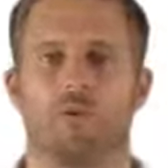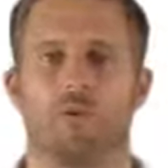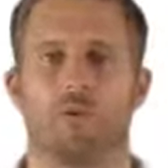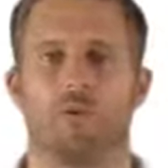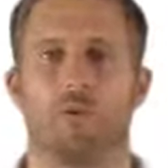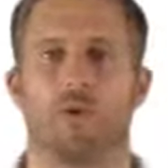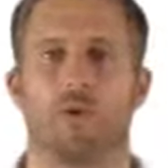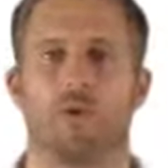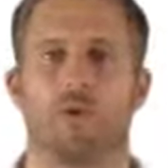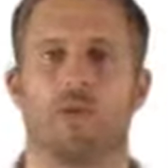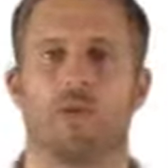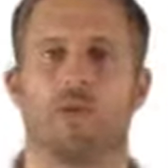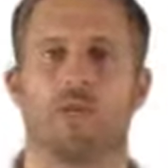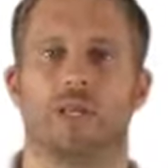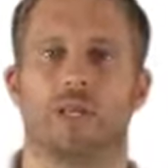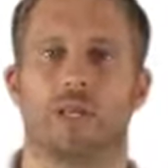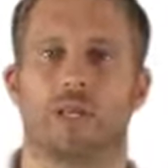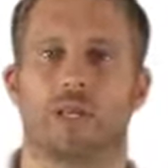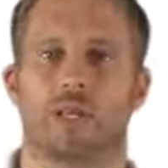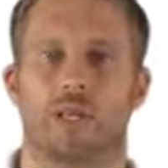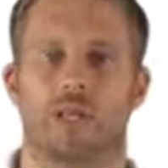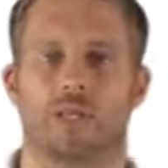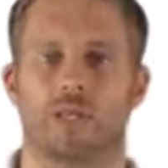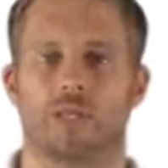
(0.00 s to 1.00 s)
have reported
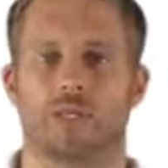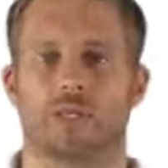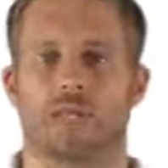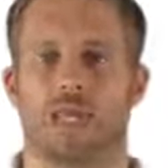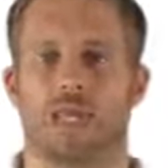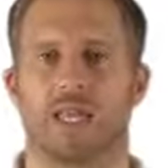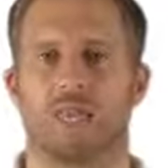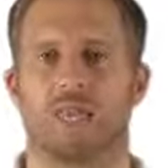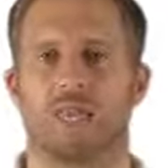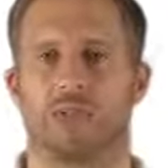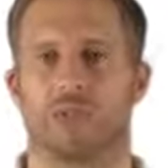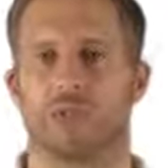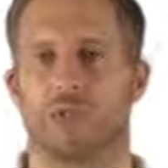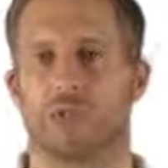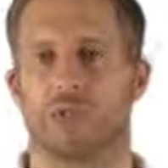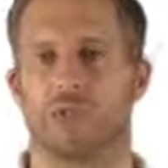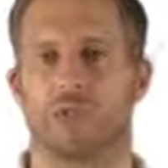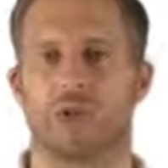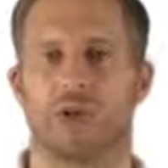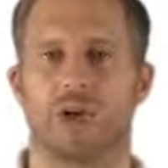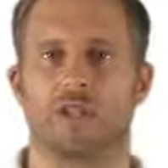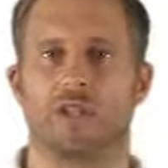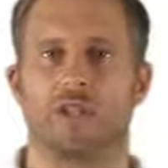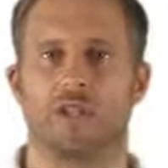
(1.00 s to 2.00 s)
having to take it for sort of
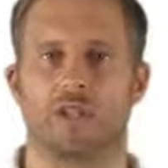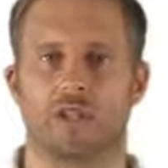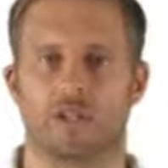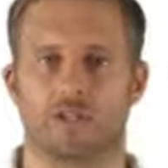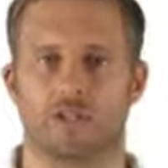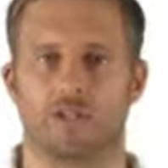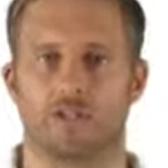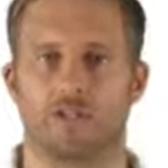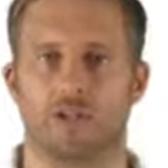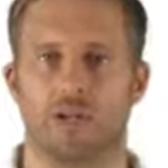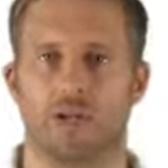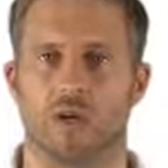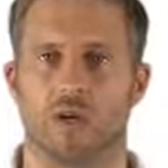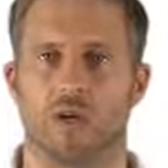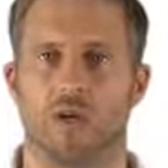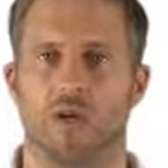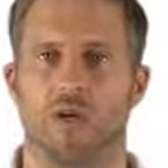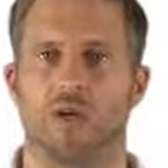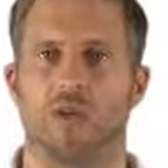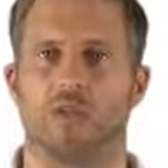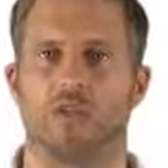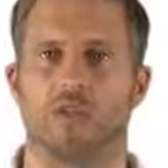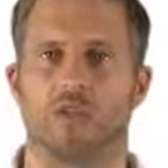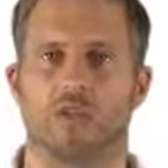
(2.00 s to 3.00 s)
thirty days or so
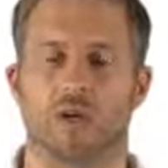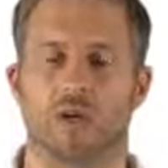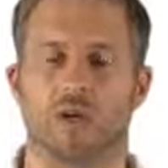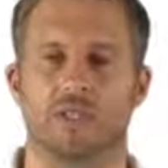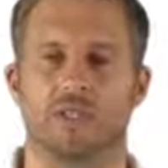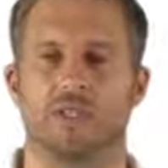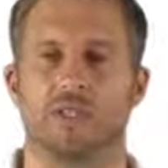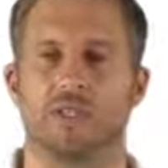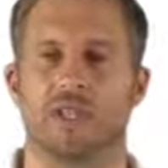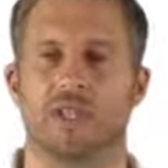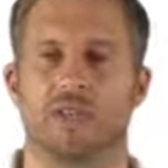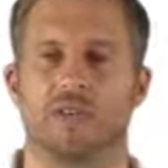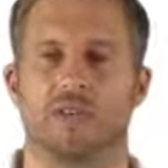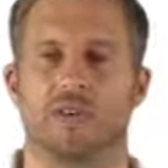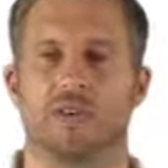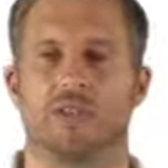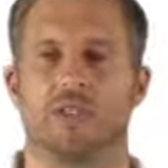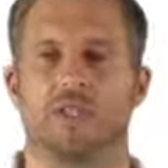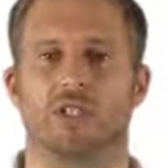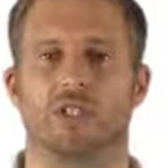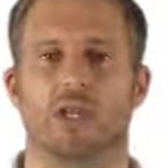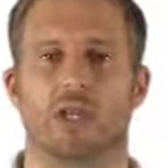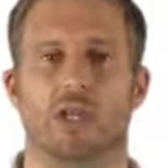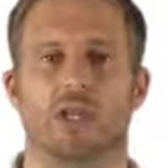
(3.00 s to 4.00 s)
to notice a
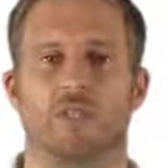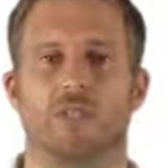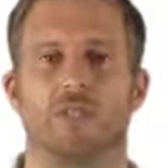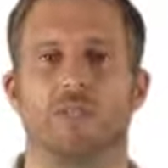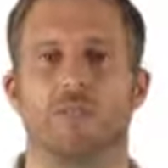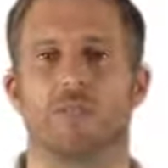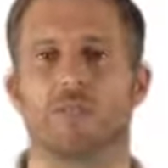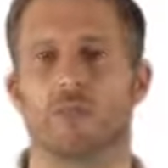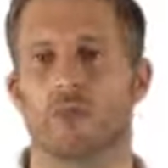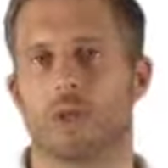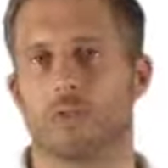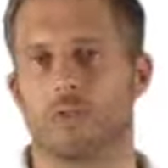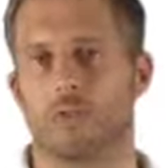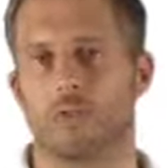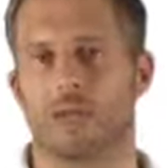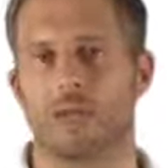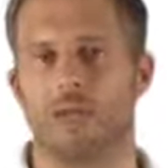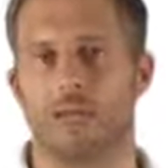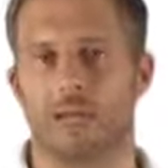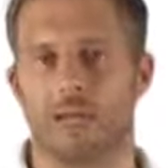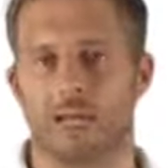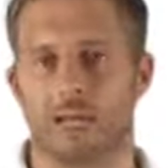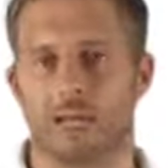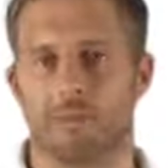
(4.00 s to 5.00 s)
significant change, but it
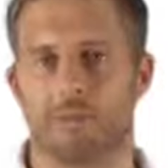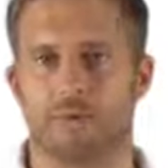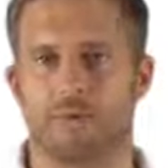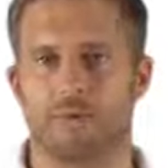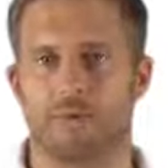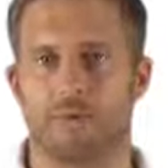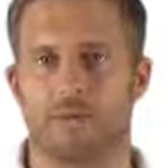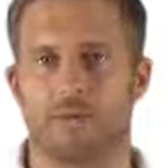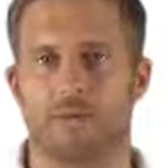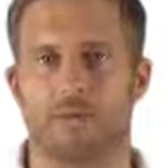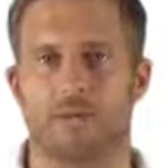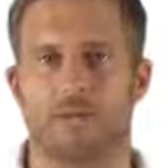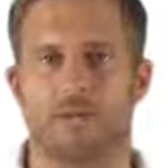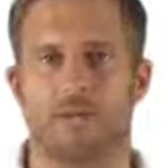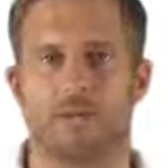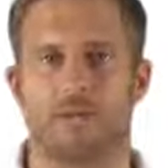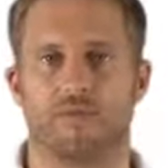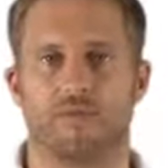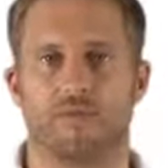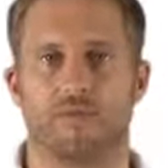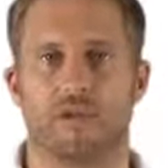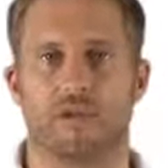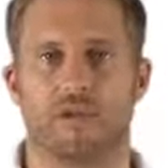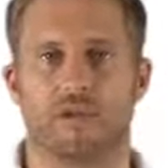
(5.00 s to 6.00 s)
did happen very quickly
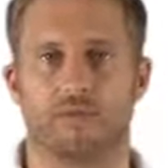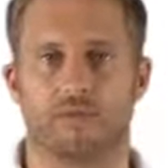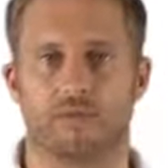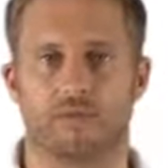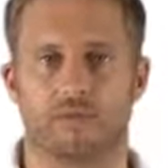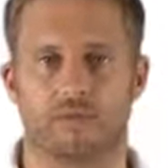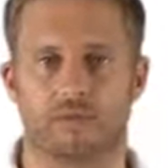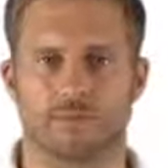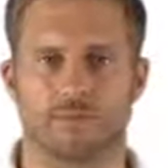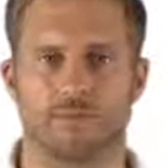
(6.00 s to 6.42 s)
for us.